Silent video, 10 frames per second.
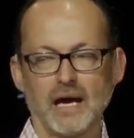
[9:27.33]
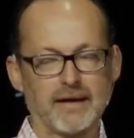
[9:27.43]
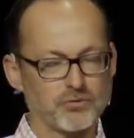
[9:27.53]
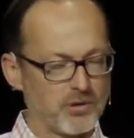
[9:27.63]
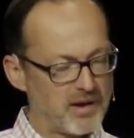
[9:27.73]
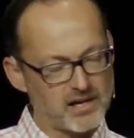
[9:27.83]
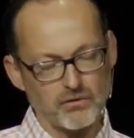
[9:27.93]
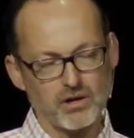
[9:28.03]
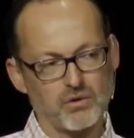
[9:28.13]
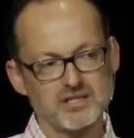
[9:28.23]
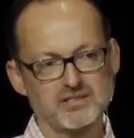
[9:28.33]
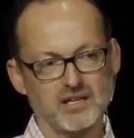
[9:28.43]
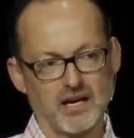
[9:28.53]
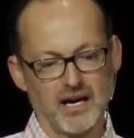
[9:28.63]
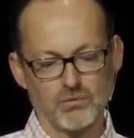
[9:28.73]
after we make a request
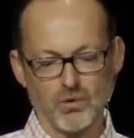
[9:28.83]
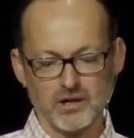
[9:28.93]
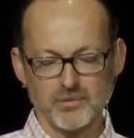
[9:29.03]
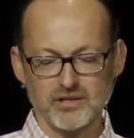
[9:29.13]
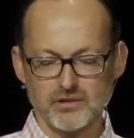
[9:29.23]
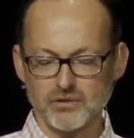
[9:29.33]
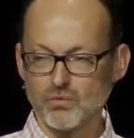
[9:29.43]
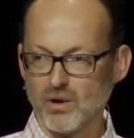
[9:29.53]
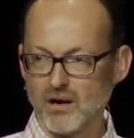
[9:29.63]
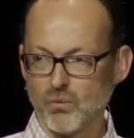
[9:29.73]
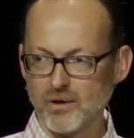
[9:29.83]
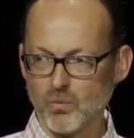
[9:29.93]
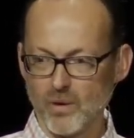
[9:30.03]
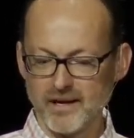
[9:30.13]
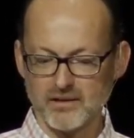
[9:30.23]
to God, what do we do while we
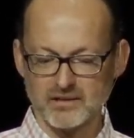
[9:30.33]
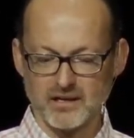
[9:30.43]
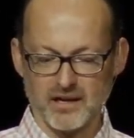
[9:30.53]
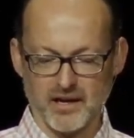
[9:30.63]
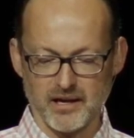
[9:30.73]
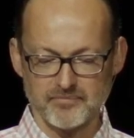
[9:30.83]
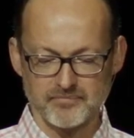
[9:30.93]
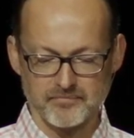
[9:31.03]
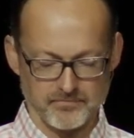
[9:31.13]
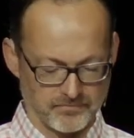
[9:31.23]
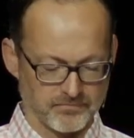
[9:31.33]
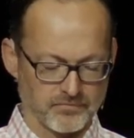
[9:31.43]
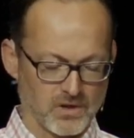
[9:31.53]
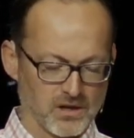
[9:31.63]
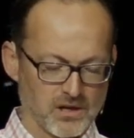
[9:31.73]
wait on God?
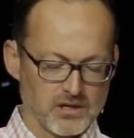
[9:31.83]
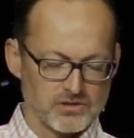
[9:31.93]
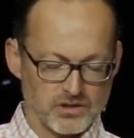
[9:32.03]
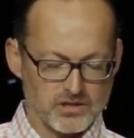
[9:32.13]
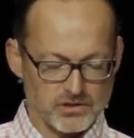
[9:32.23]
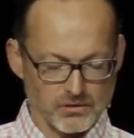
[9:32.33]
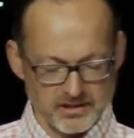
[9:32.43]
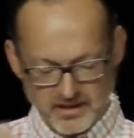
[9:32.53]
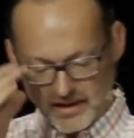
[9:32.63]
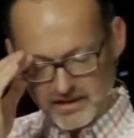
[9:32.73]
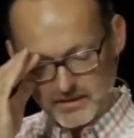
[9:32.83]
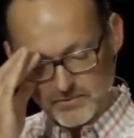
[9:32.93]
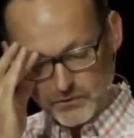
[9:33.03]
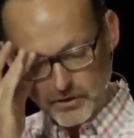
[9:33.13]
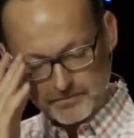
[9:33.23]
So, this story today
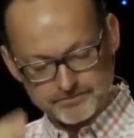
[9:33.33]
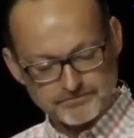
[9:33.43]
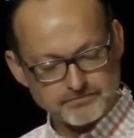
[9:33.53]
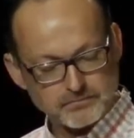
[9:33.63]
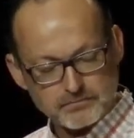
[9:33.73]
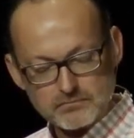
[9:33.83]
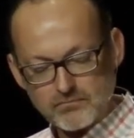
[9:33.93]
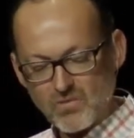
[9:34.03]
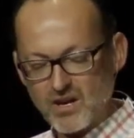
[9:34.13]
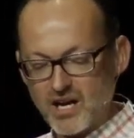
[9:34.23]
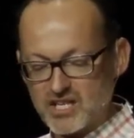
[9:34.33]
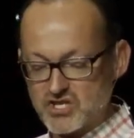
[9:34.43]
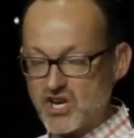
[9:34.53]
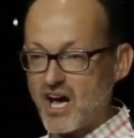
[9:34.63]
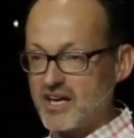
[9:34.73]
comes from uh,
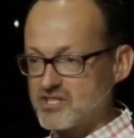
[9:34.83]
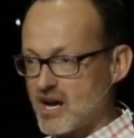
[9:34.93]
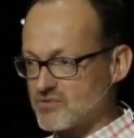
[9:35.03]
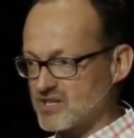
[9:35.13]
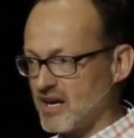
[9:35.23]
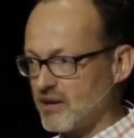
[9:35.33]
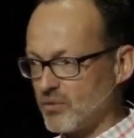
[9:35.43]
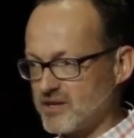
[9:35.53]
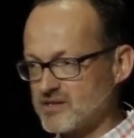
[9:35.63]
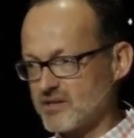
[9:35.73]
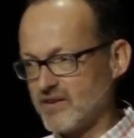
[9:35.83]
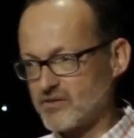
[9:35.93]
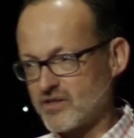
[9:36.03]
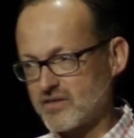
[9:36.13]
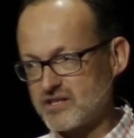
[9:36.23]
John. John was an eyewitness of
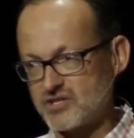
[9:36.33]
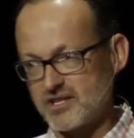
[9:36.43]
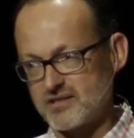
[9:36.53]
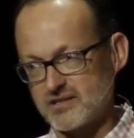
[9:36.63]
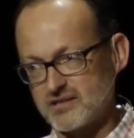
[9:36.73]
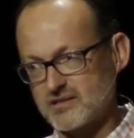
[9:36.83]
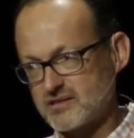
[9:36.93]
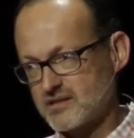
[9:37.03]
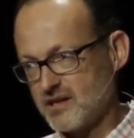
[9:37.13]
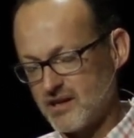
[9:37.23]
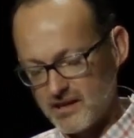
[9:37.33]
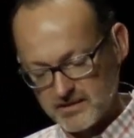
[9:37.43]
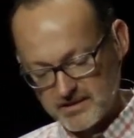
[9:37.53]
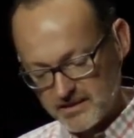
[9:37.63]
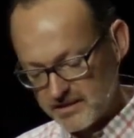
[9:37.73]
everything that Jesus
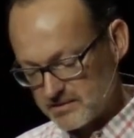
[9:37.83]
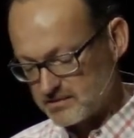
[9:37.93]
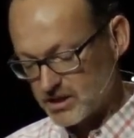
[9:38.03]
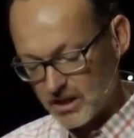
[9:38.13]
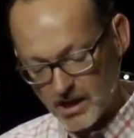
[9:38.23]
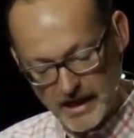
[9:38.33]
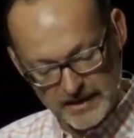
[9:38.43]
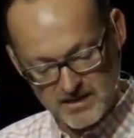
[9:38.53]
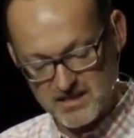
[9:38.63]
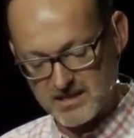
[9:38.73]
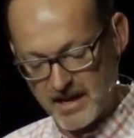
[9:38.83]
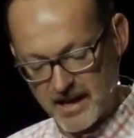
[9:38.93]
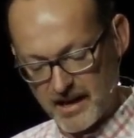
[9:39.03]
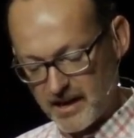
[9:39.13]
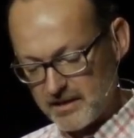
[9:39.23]
uh, did, taught,
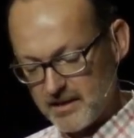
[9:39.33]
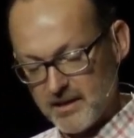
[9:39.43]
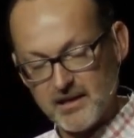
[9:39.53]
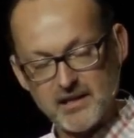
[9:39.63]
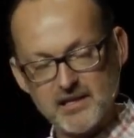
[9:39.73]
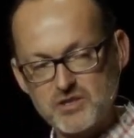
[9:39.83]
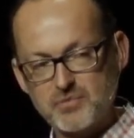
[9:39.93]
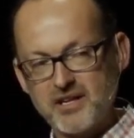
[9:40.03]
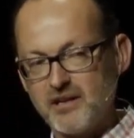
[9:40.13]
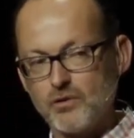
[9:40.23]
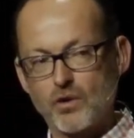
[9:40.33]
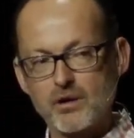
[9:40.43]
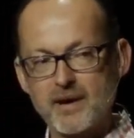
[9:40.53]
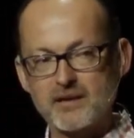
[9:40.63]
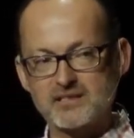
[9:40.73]
said. He spent an
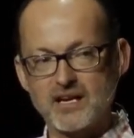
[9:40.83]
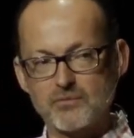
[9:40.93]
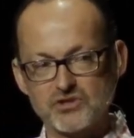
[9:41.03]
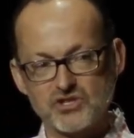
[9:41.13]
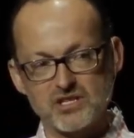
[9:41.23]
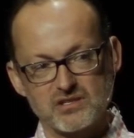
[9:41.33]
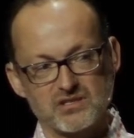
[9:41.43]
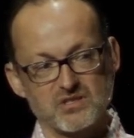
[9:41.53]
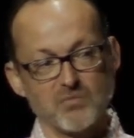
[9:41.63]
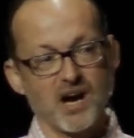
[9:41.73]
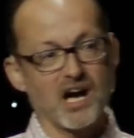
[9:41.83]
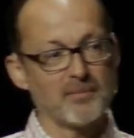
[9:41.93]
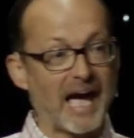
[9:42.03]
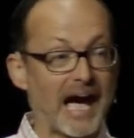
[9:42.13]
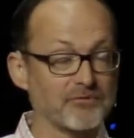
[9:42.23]
enormous amount of time with Jesus'
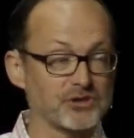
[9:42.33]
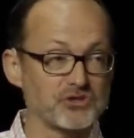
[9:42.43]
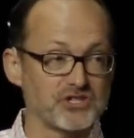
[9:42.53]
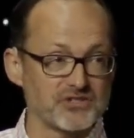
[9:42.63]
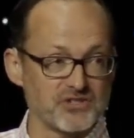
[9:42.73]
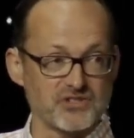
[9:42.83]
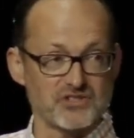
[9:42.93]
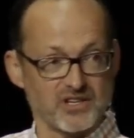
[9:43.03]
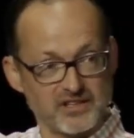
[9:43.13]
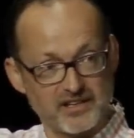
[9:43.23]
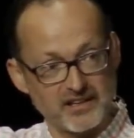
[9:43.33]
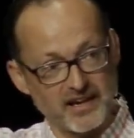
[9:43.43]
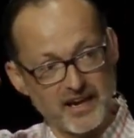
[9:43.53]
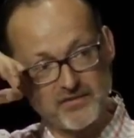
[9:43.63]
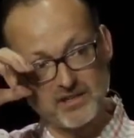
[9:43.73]
mom after Jesus ascended
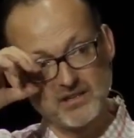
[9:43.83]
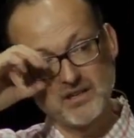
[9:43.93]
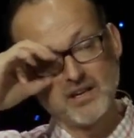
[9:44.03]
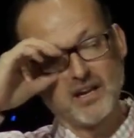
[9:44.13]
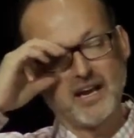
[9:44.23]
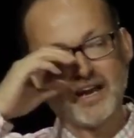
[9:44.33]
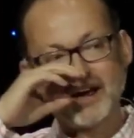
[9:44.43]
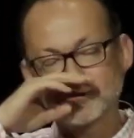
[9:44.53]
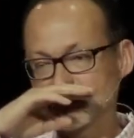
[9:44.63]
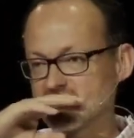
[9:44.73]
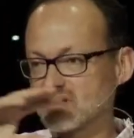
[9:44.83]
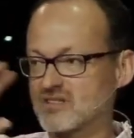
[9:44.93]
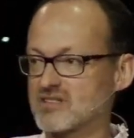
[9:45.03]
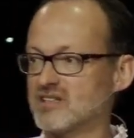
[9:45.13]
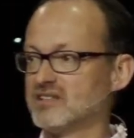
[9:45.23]
into heaven. And after
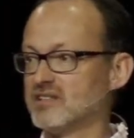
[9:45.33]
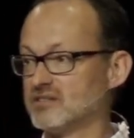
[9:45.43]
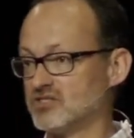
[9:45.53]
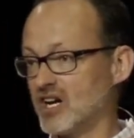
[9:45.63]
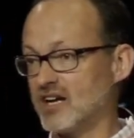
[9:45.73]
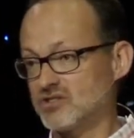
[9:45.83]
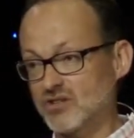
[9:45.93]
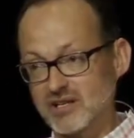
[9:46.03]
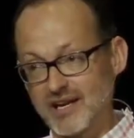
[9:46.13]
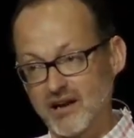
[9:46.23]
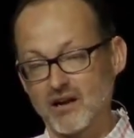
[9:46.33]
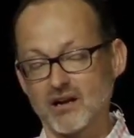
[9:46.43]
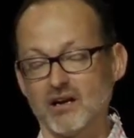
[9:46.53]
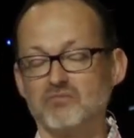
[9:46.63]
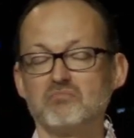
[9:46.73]
Jesus ascended, John took
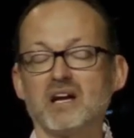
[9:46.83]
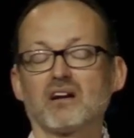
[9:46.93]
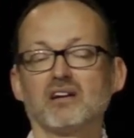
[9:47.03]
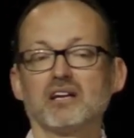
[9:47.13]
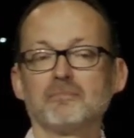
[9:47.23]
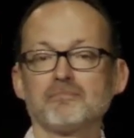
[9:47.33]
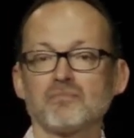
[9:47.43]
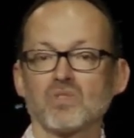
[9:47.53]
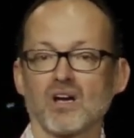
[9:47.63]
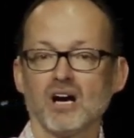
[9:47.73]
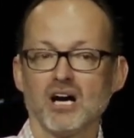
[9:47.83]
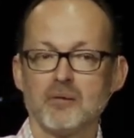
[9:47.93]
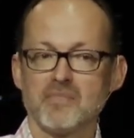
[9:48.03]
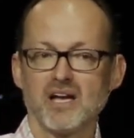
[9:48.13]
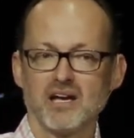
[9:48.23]
care of Mary.
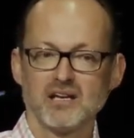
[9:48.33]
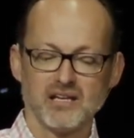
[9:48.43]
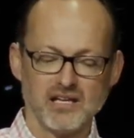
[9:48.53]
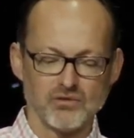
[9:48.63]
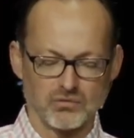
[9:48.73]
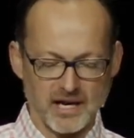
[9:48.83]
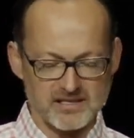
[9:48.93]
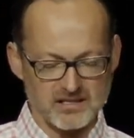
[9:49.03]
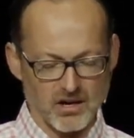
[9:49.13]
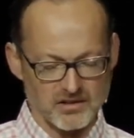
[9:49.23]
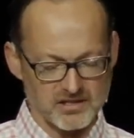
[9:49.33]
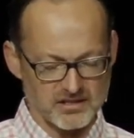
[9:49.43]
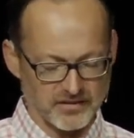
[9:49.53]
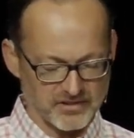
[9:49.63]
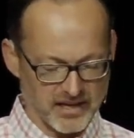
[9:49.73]
Um, and he writes all this
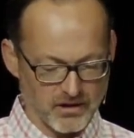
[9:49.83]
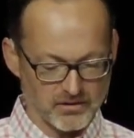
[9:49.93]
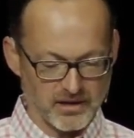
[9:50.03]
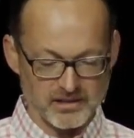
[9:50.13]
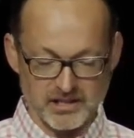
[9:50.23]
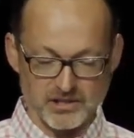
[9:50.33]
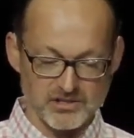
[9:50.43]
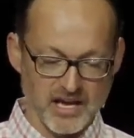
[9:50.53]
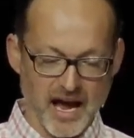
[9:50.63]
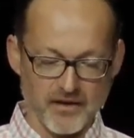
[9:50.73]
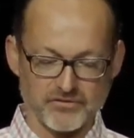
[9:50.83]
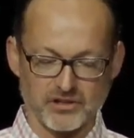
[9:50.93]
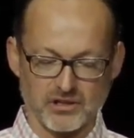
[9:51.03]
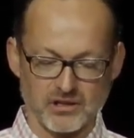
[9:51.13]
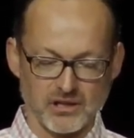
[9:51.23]
stuff down years
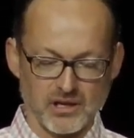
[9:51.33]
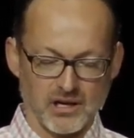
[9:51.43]
after